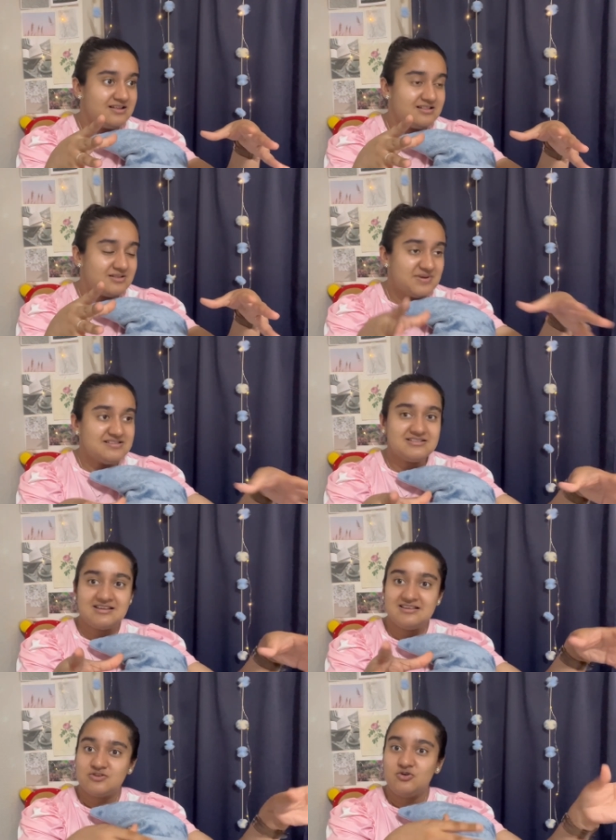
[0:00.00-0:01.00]
the pencil
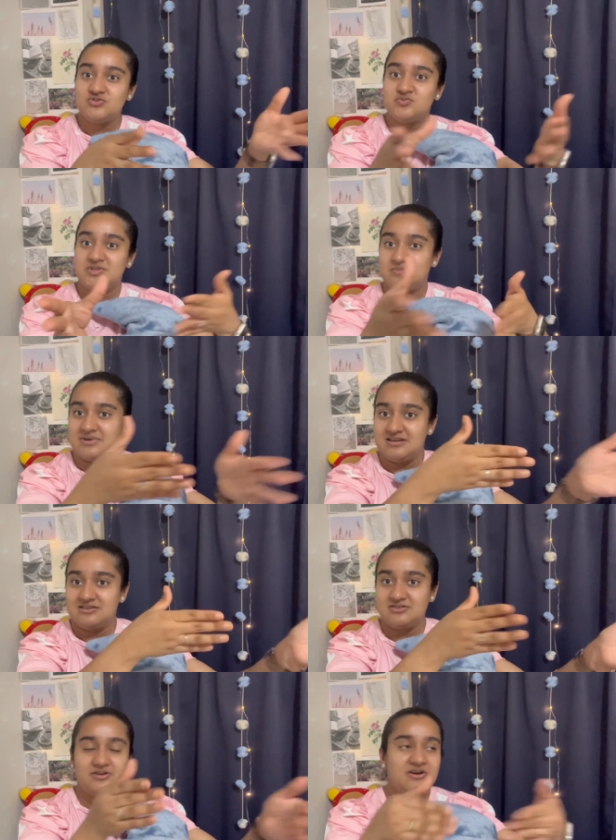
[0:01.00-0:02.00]
case goes with me,
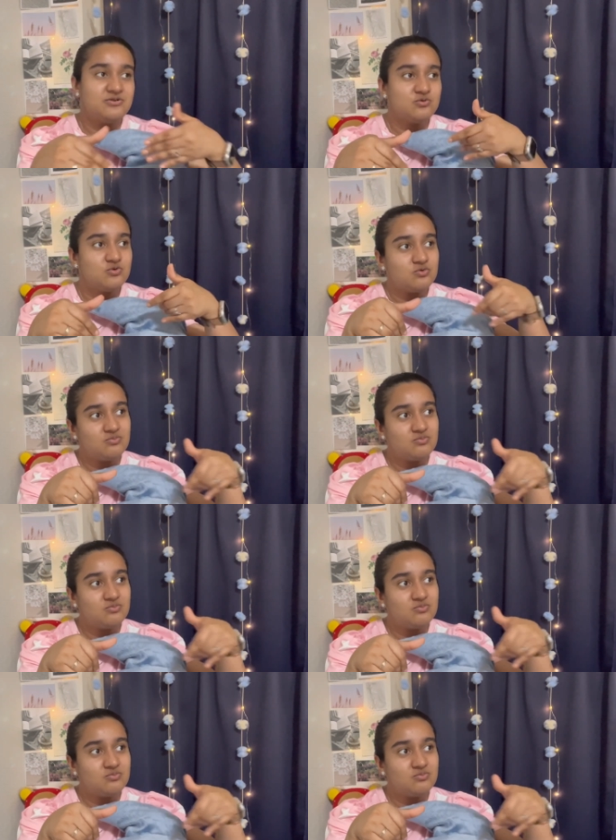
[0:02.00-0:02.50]
so I don't have to,